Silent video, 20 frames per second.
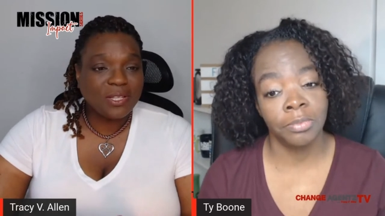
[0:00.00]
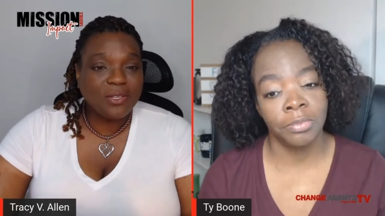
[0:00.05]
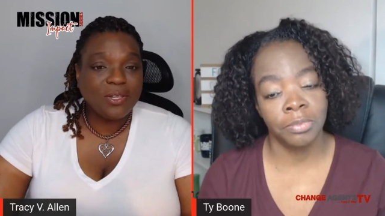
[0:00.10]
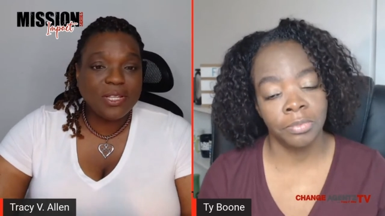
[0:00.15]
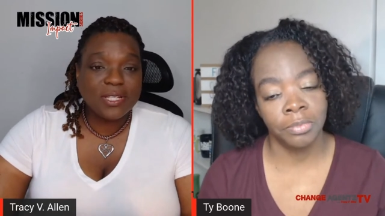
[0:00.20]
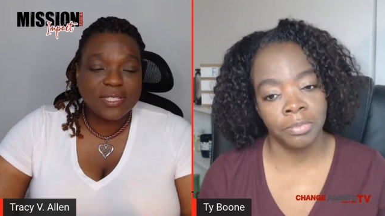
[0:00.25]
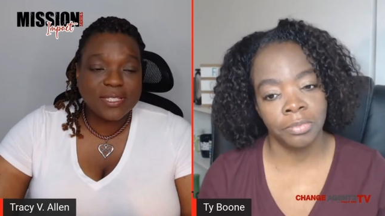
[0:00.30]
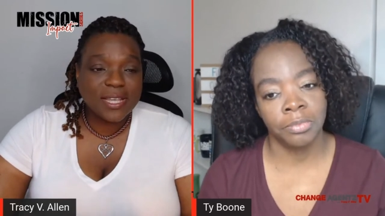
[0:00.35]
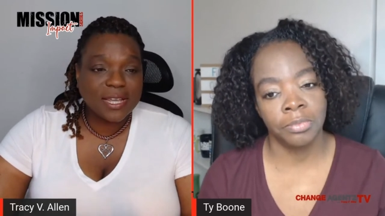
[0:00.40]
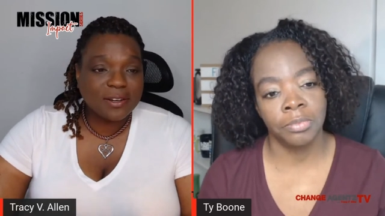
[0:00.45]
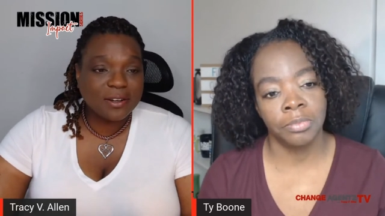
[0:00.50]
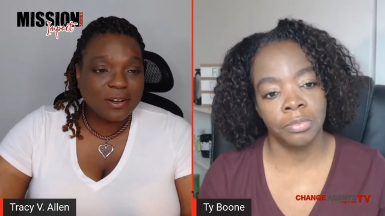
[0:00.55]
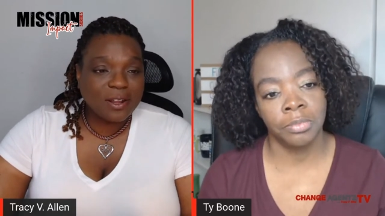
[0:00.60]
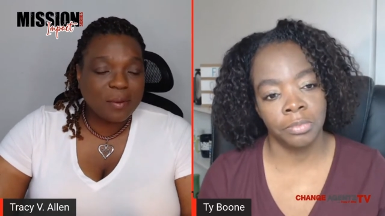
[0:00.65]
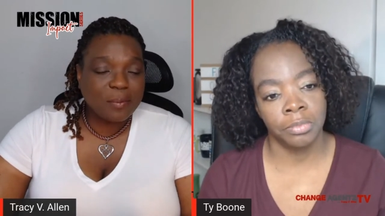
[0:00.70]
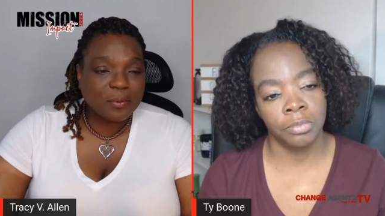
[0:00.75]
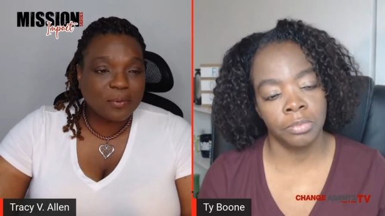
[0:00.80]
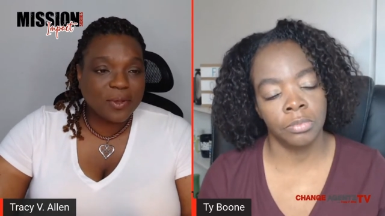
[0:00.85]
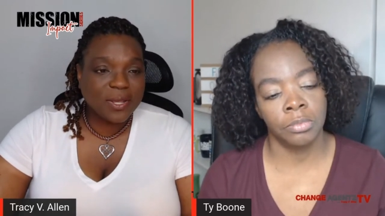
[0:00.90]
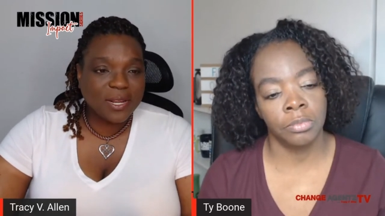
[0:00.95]
Speaker 1: you need standard
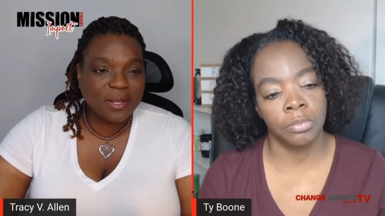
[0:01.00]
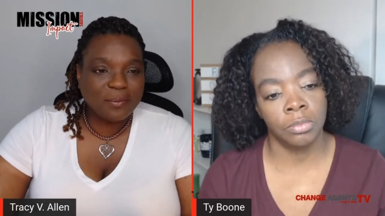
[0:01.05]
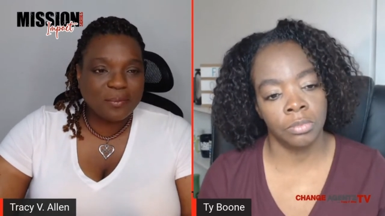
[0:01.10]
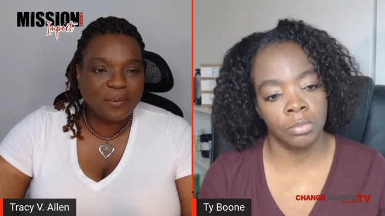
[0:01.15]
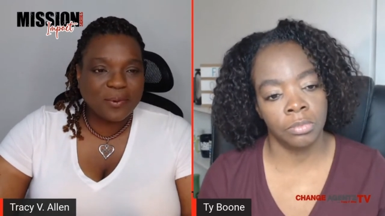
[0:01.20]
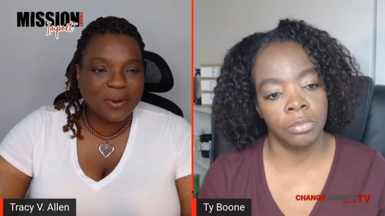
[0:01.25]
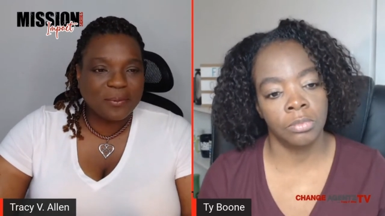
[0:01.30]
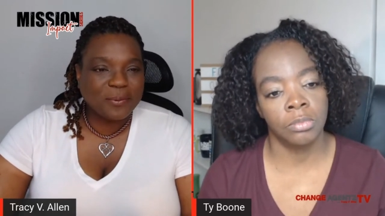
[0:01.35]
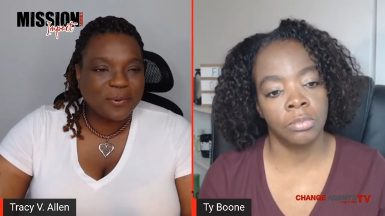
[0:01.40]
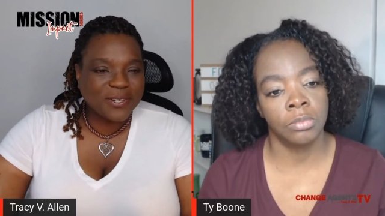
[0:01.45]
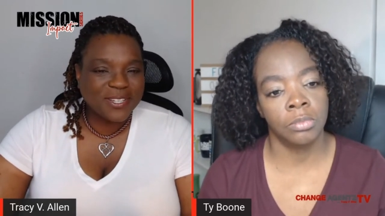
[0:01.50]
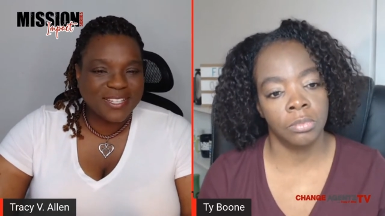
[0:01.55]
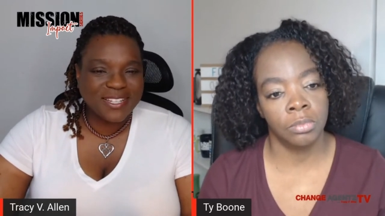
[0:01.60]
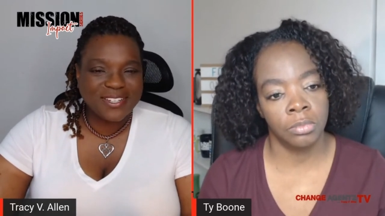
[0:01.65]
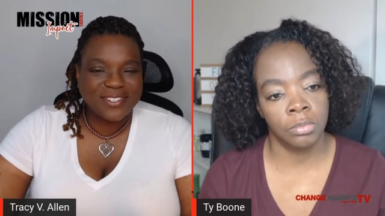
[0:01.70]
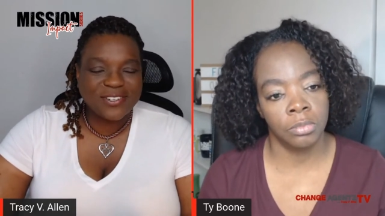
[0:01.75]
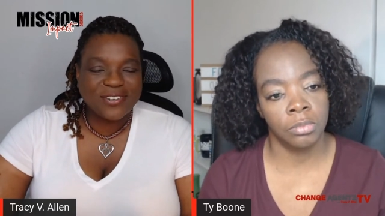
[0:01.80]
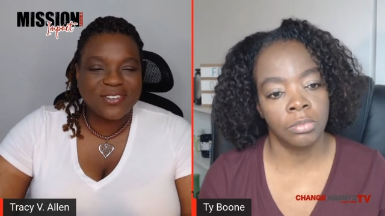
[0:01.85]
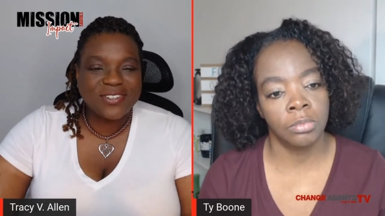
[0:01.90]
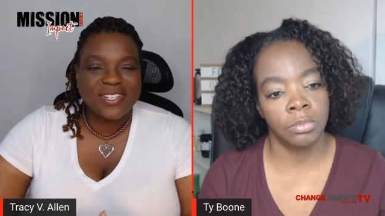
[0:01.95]
operating
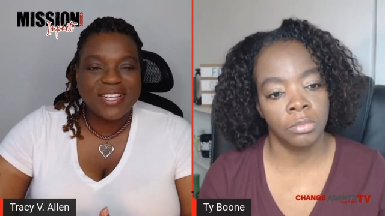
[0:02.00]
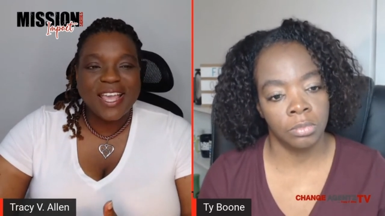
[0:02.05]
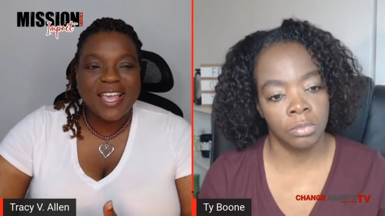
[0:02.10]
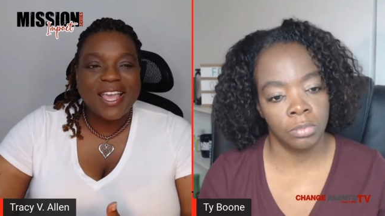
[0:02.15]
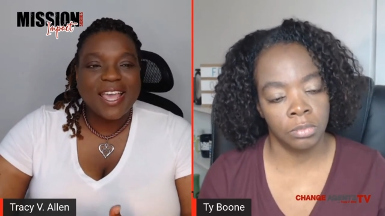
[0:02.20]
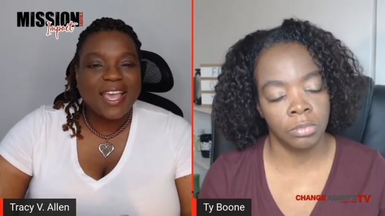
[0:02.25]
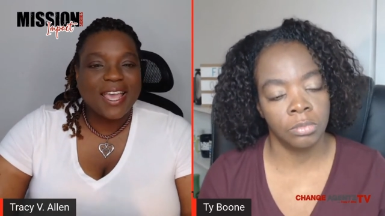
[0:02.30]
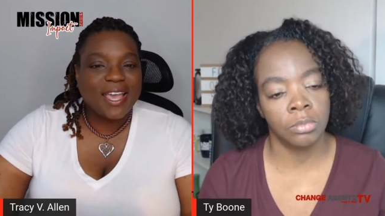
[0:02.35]
procedures